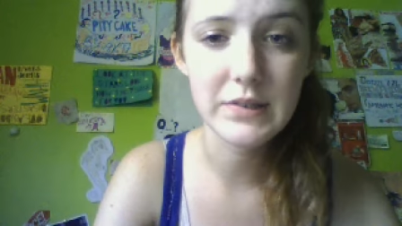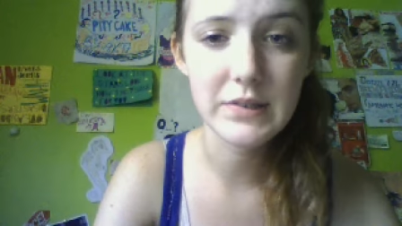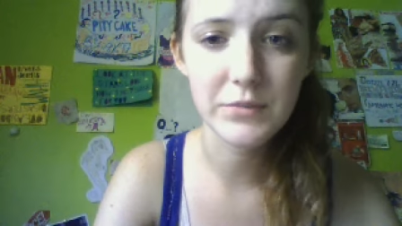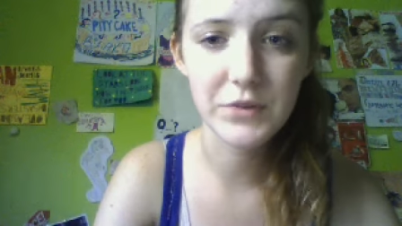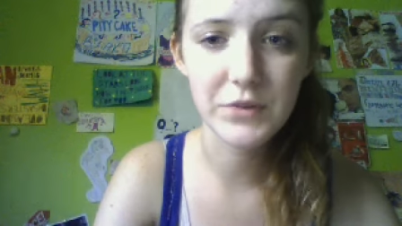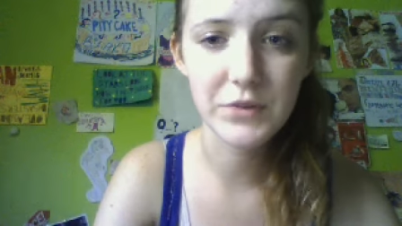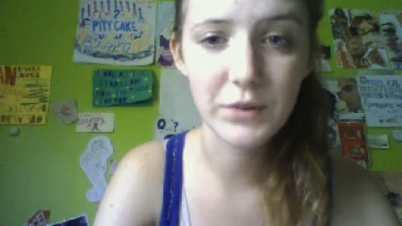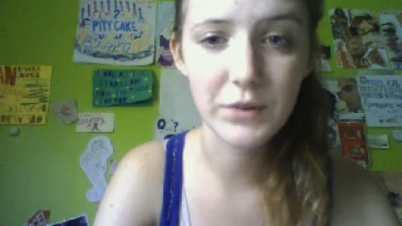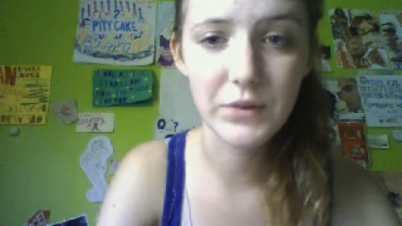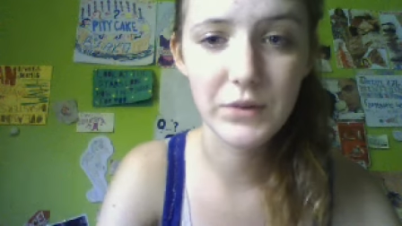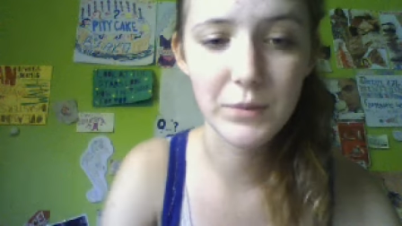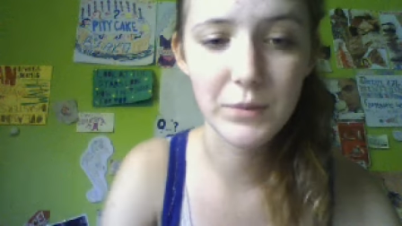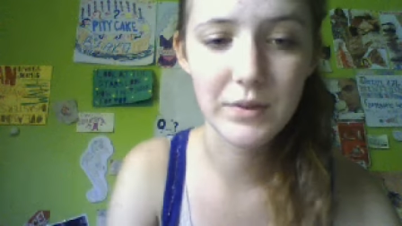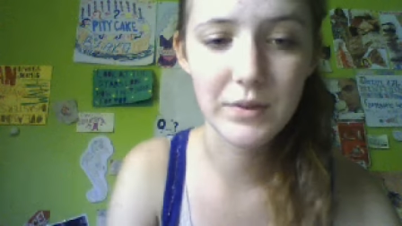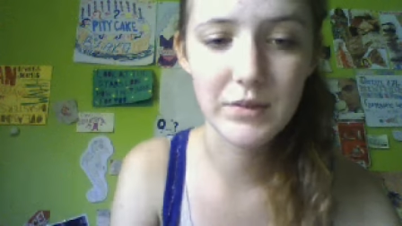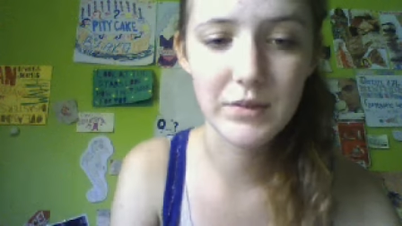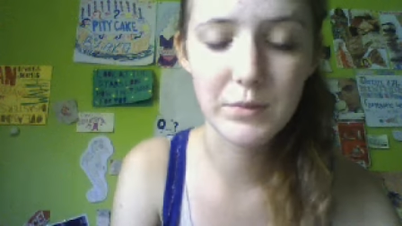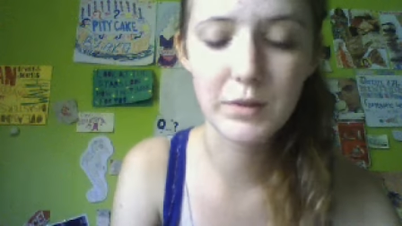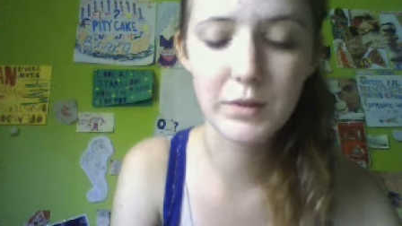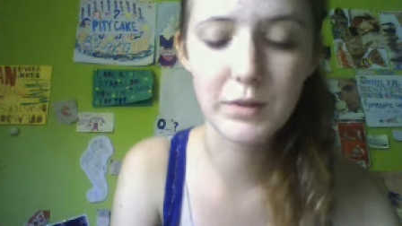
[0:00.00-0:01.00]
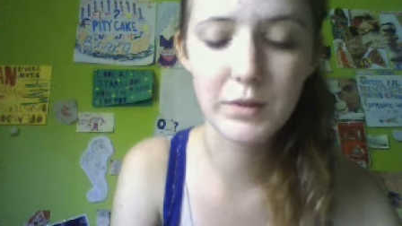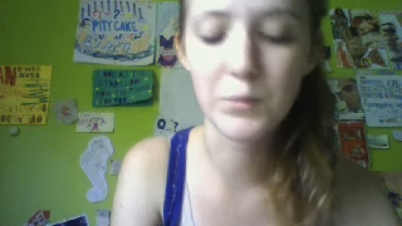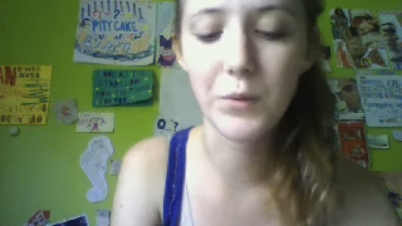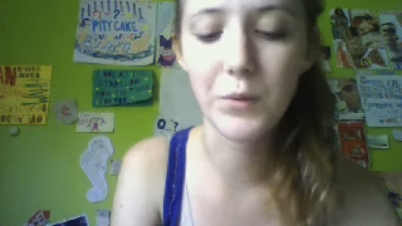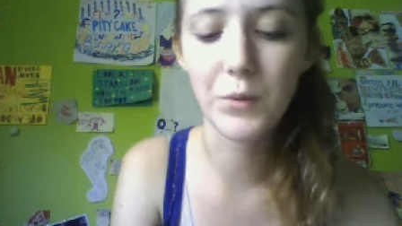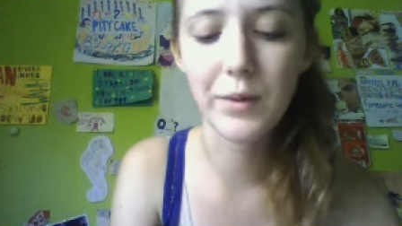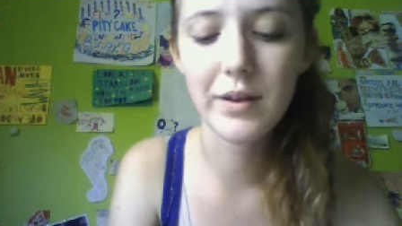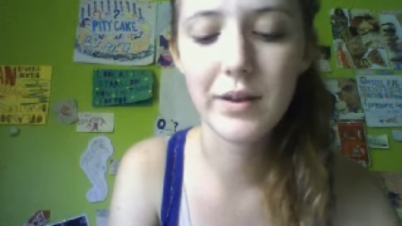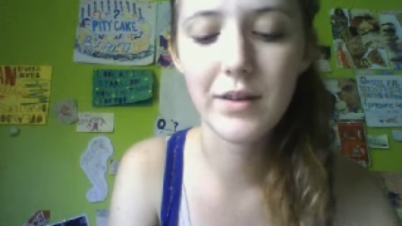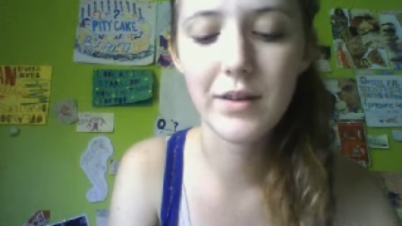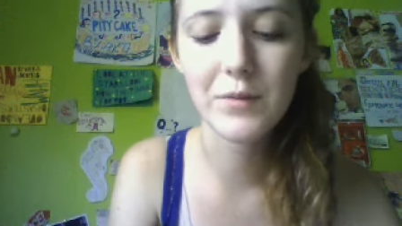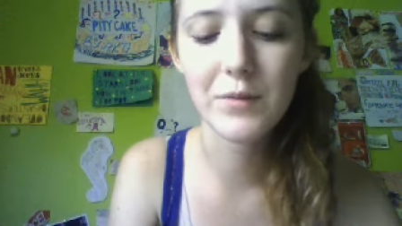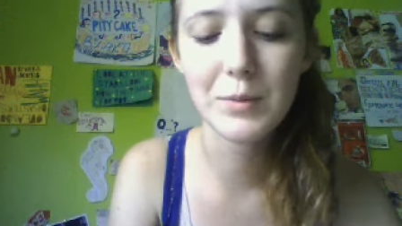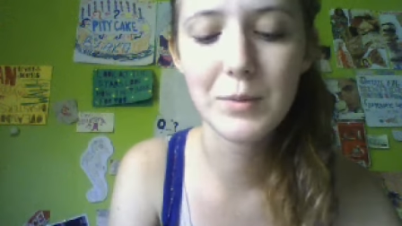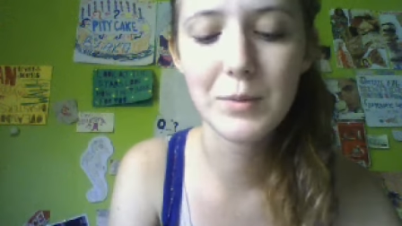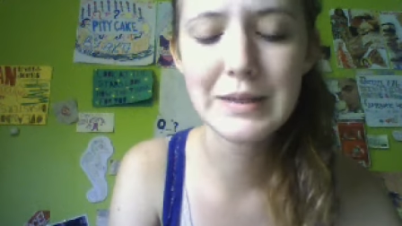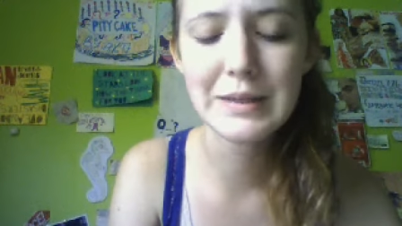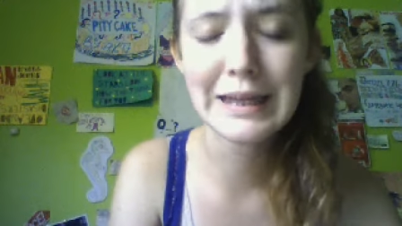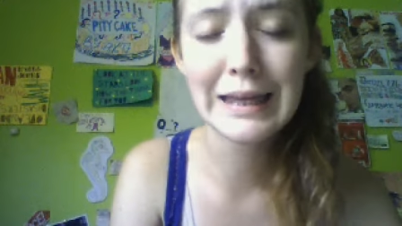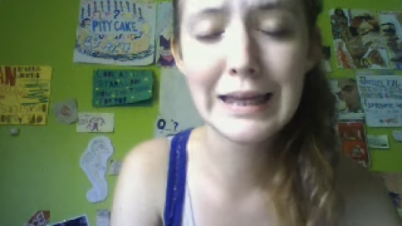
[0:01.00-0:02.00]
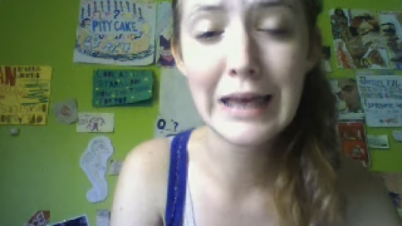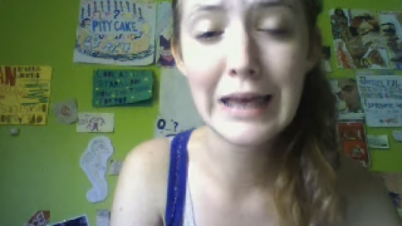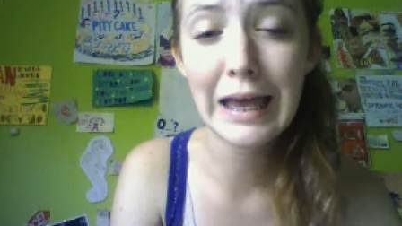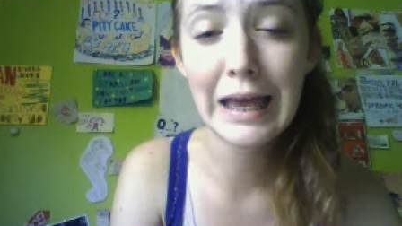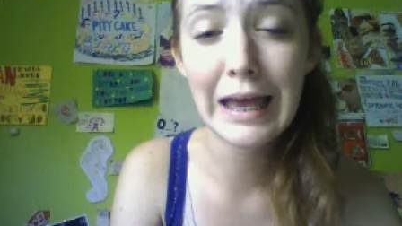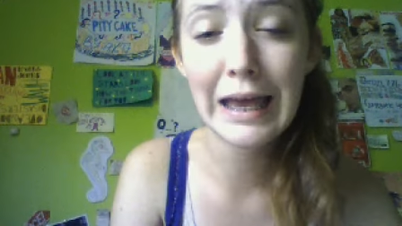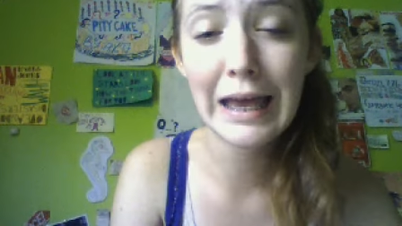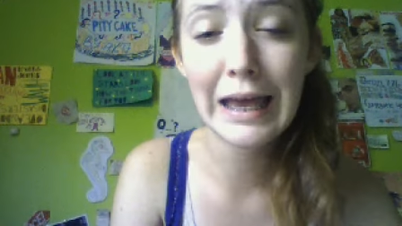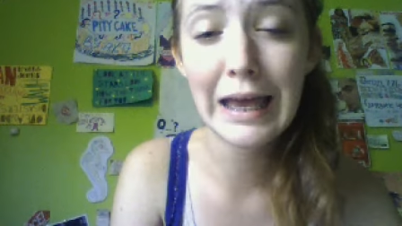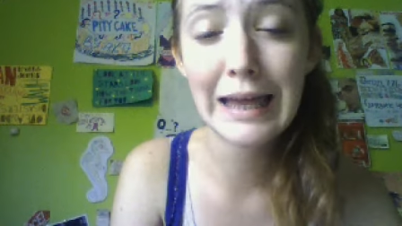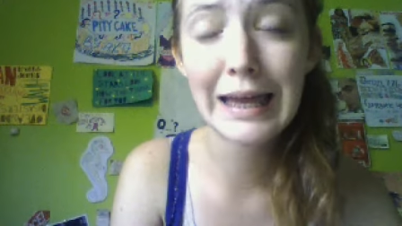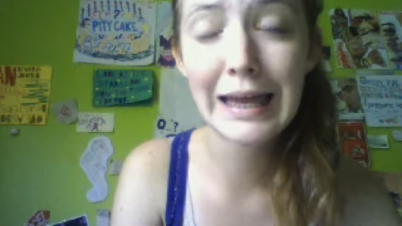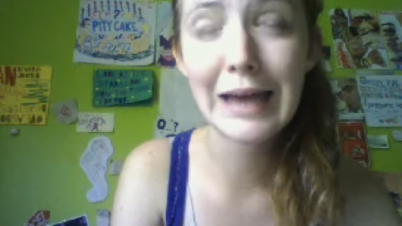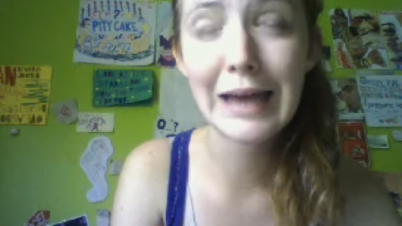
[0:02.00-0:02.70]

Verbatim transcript: I'm sure this one is really boring and everyone's like, God,